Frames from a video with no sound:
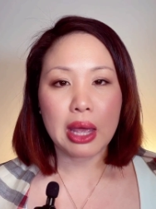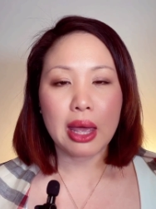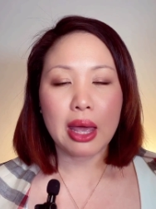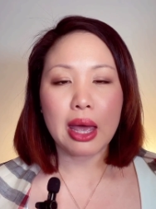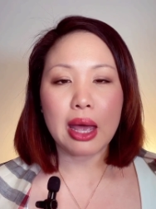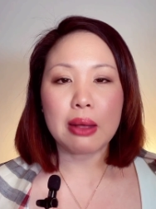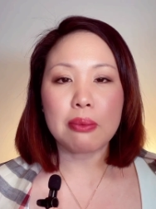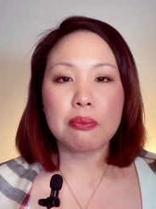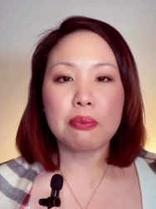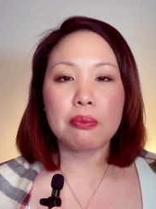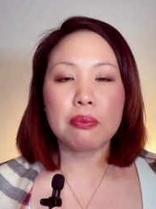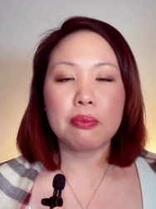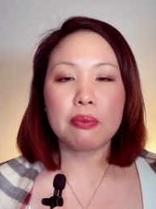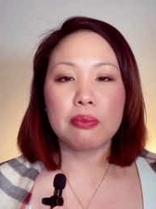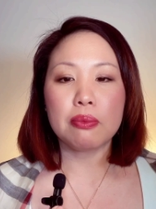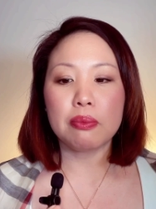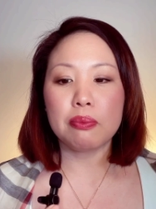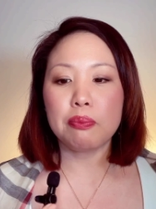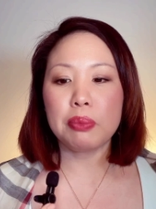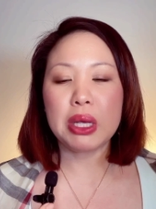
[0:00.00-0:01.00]
and
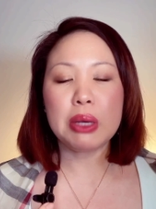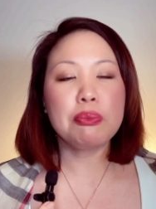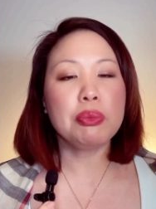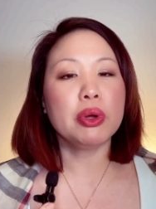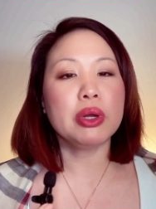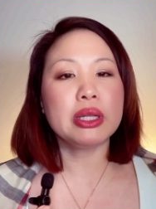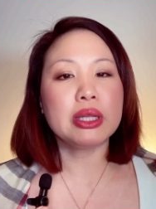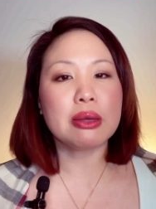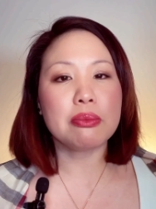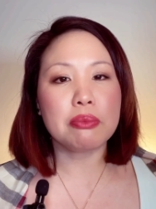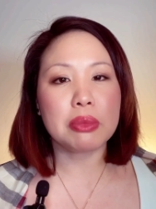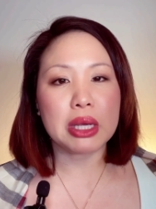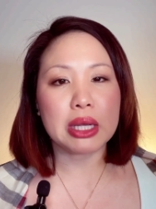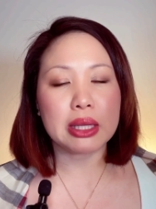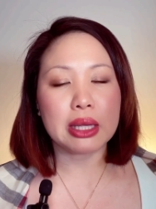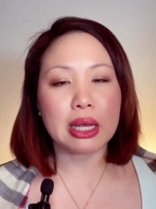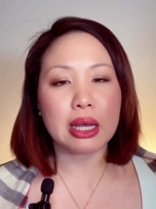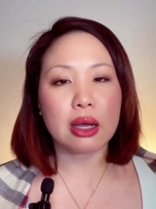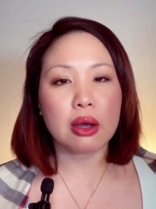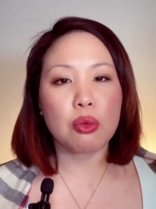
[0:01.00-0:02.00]
people in the
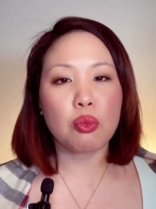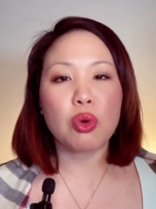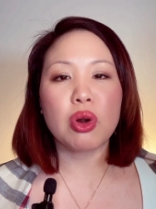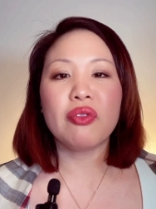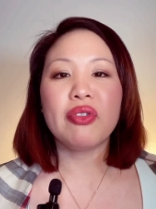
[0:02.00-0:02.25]
meeting were